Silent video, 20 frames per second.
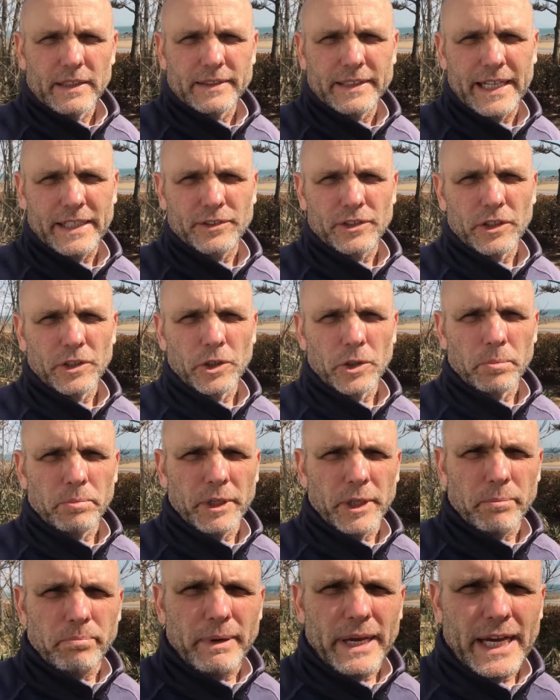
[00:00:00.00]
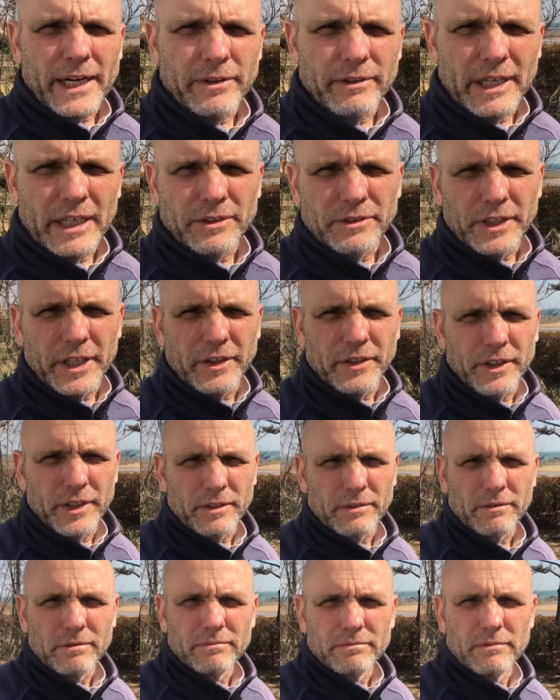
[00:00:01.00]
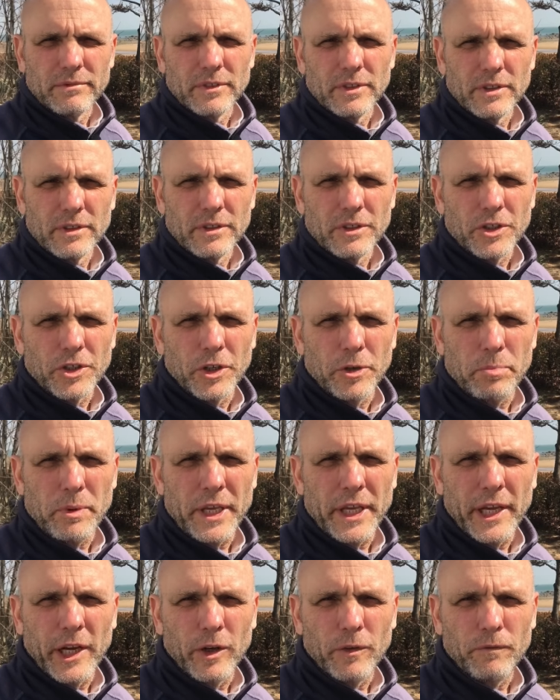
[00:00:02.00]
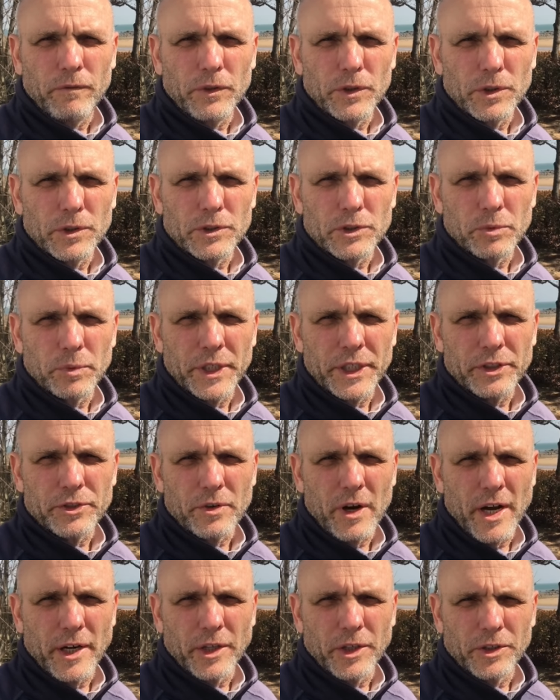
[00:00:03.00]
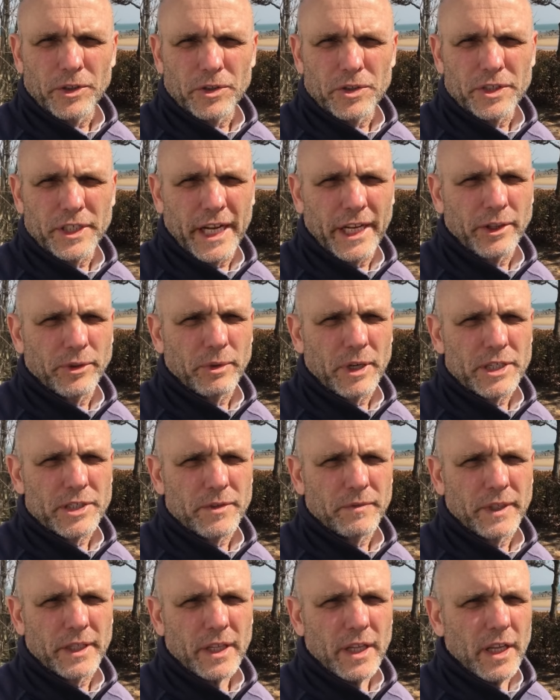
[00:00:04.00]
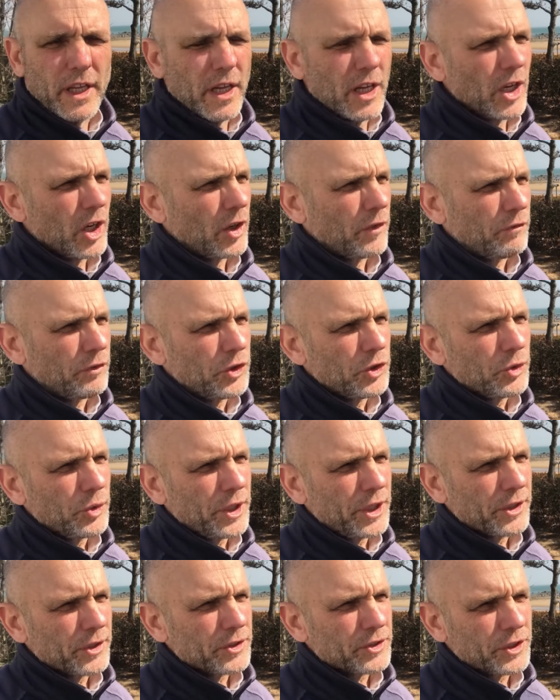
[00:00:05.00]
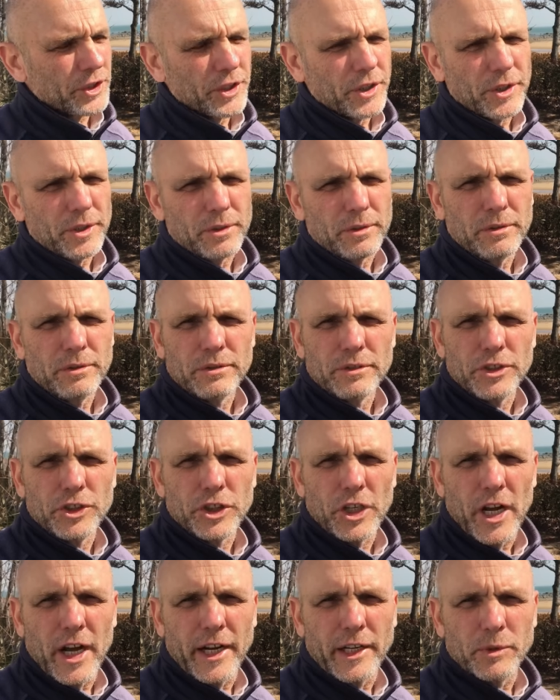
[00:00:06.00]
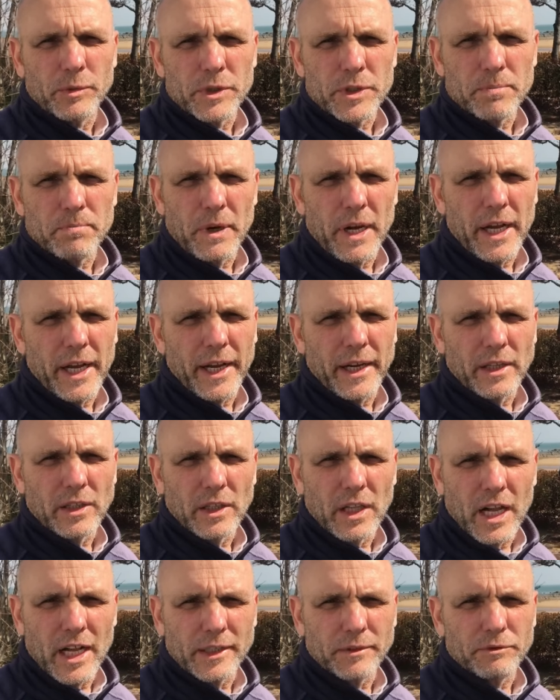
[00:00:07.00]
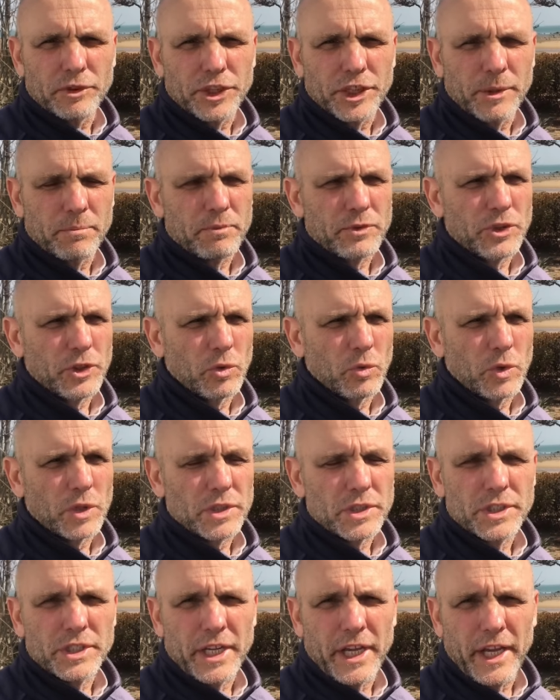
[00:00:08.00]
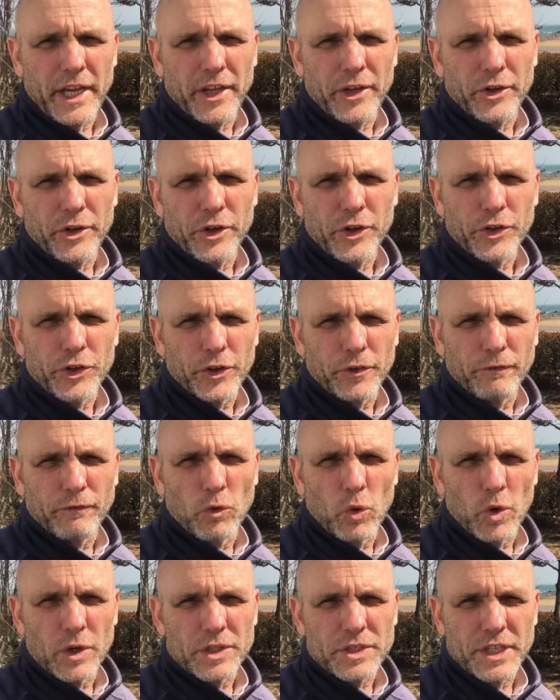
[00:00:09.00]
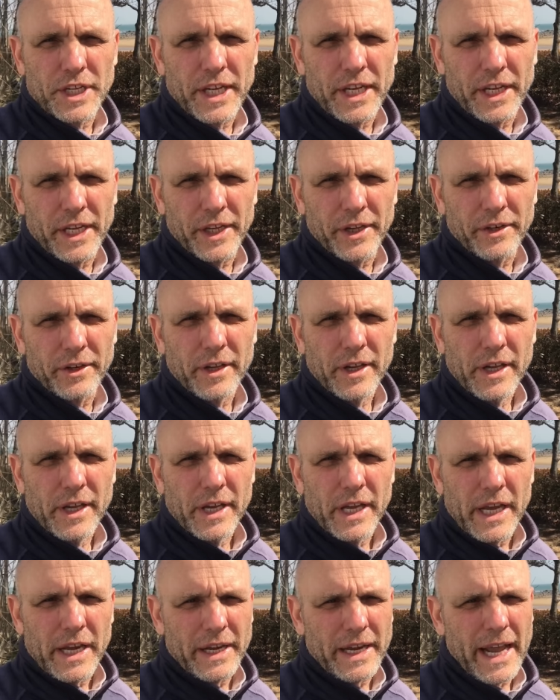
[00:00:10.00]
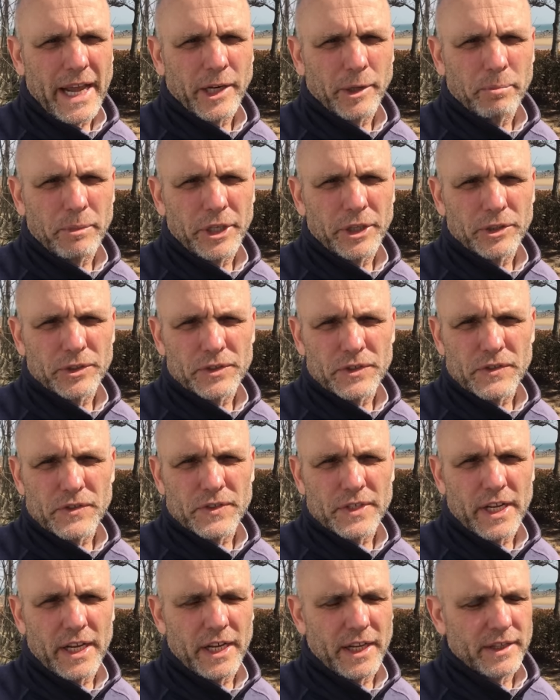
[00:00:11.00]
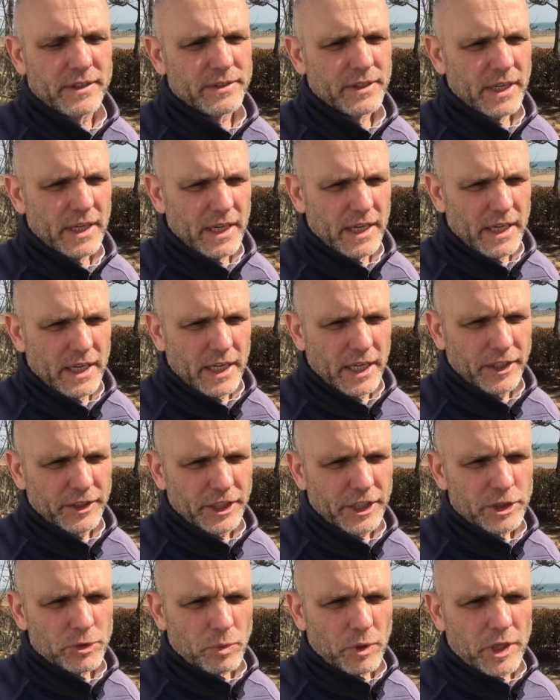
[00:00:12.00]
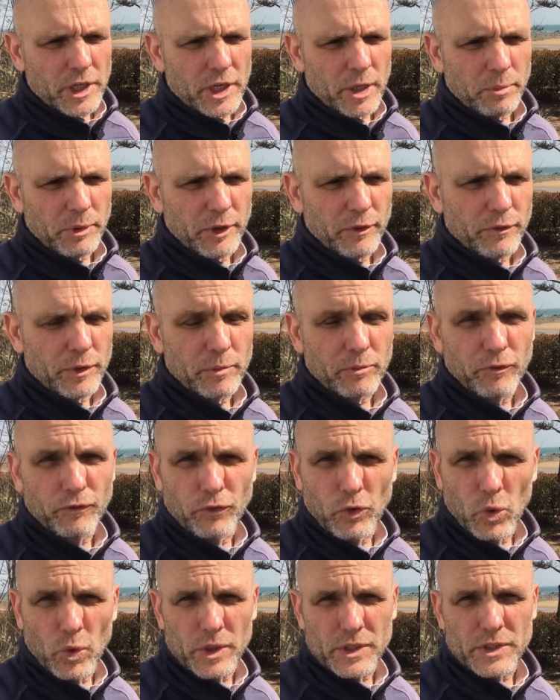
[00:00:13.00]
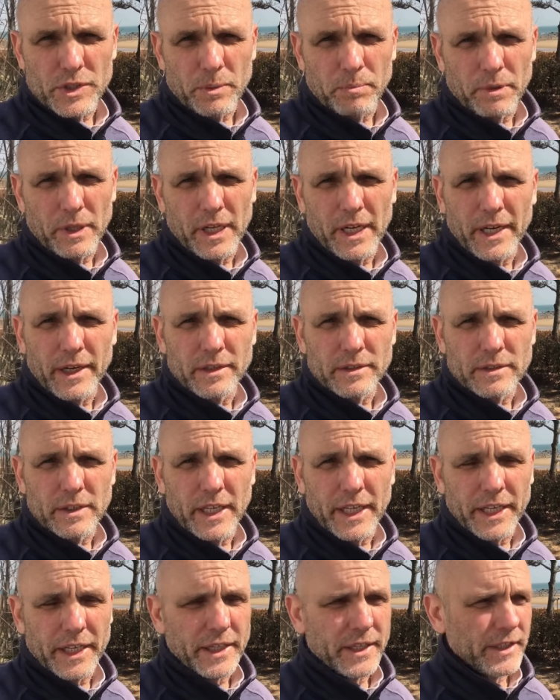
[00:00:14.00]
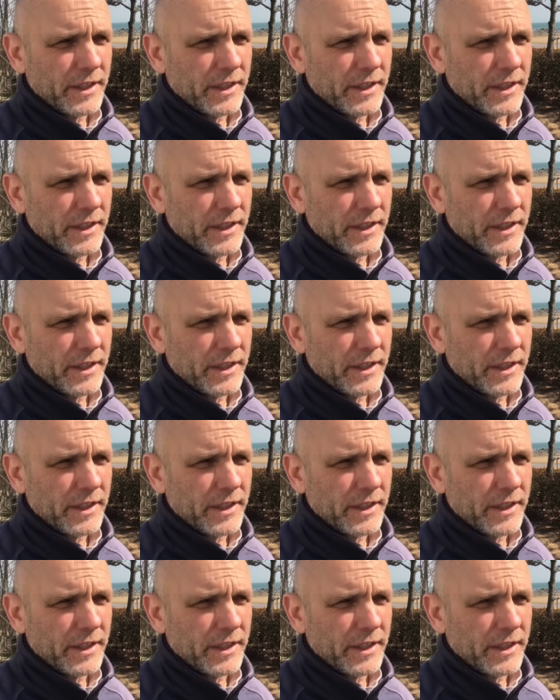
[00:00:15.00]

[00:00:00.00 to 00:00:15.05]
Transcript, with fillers: That's a little bit of background then that could be helpful as we try to understand the rest of it. A few years ago, China was buying a lot of chips that were 10 to 14 nanometers in size. And these were coming from foreign suppliers like